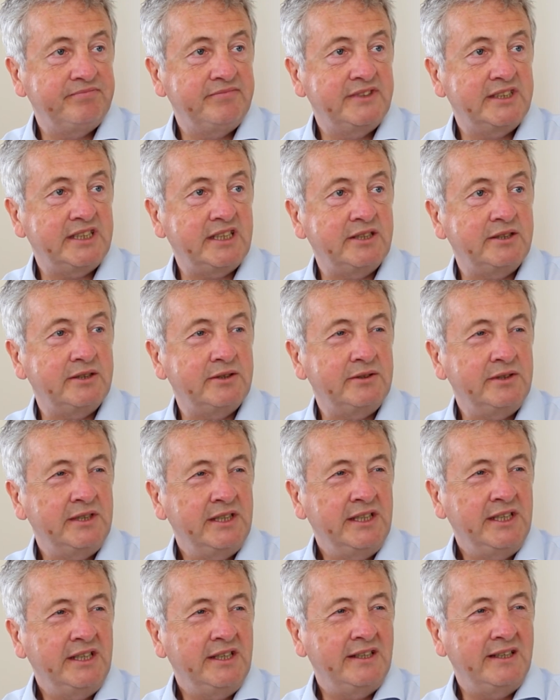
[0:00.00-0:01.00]
So
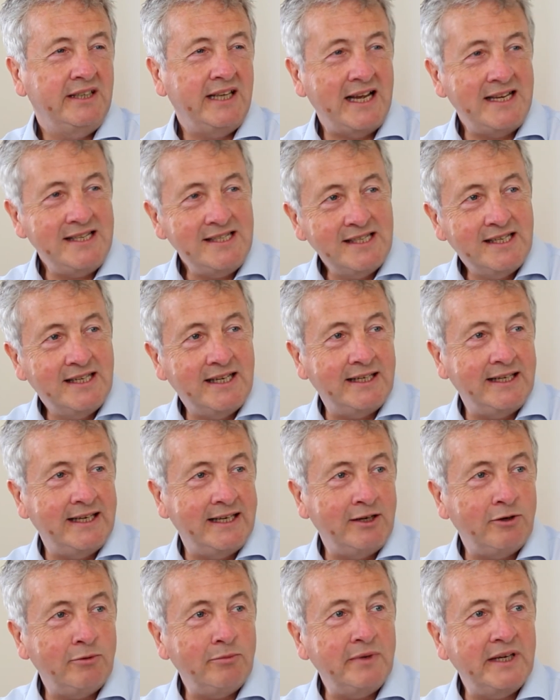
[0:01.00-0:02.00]
that's kind of
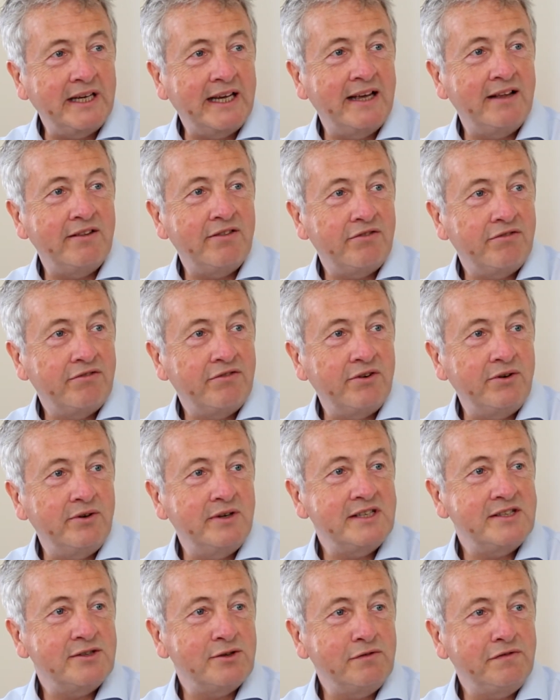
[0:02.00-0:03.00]
helped me get through
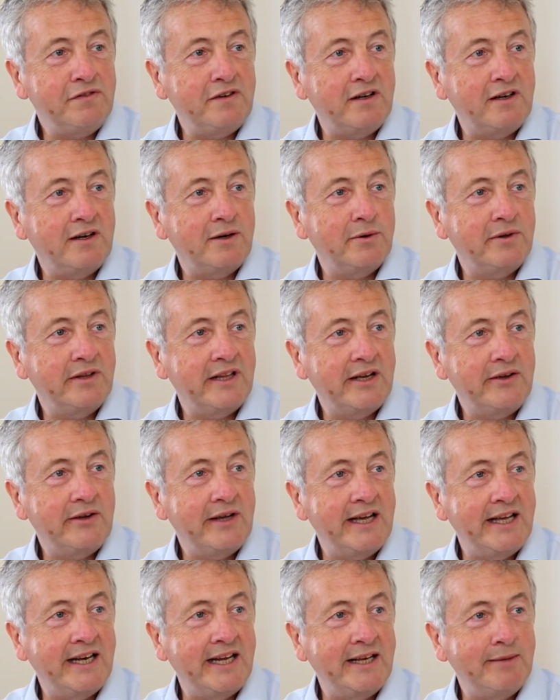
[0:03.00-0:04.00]
it so far without
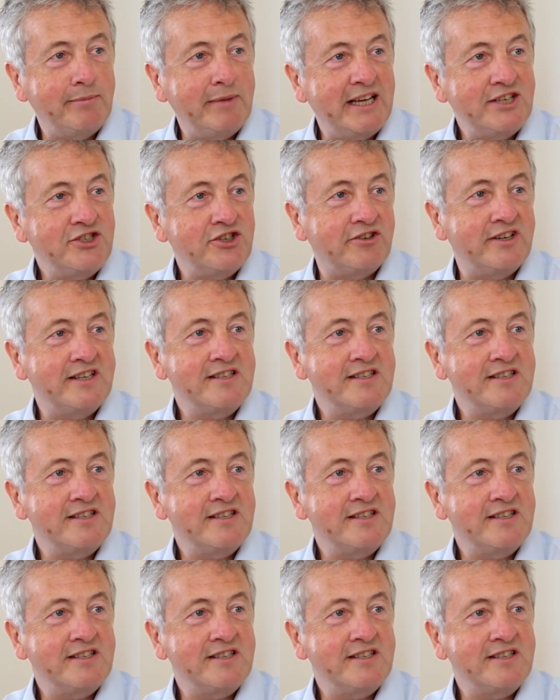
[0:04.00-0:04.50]
any major